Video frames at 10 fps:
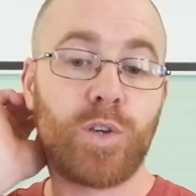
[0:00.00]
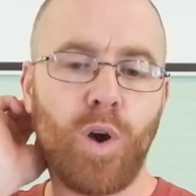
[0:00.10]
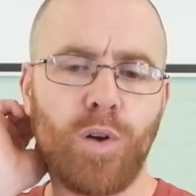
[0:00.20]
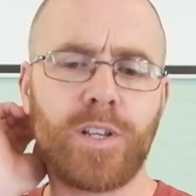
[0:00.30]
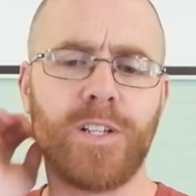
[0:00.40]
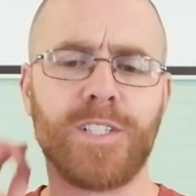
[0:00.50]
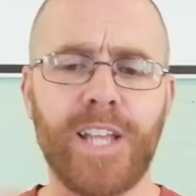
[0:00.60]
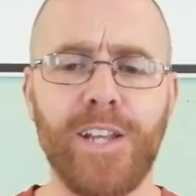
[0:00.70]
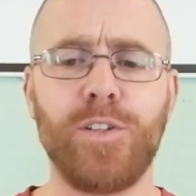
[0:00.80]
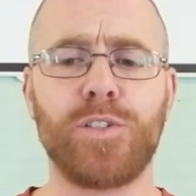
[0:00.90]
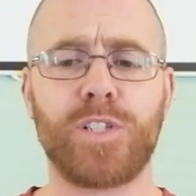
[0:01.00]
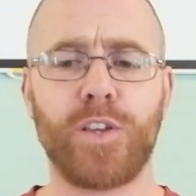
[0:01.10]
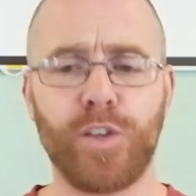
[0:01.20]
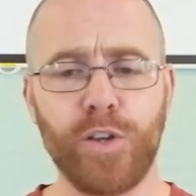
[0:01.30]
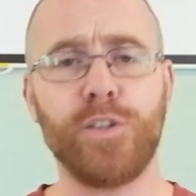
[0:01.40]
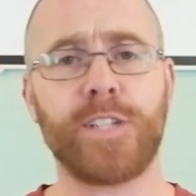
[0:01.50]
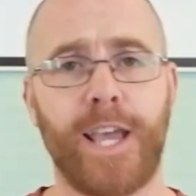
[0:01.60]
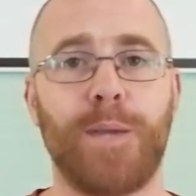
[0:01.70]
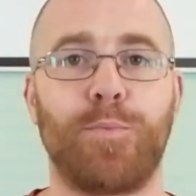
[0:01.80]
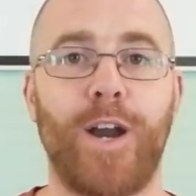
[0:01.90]
God continues to use
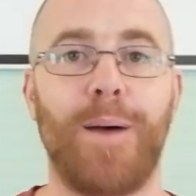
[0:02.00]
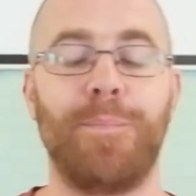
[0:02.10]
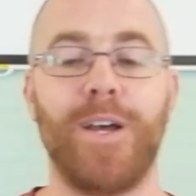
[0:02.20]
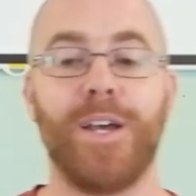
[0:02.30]
Abraham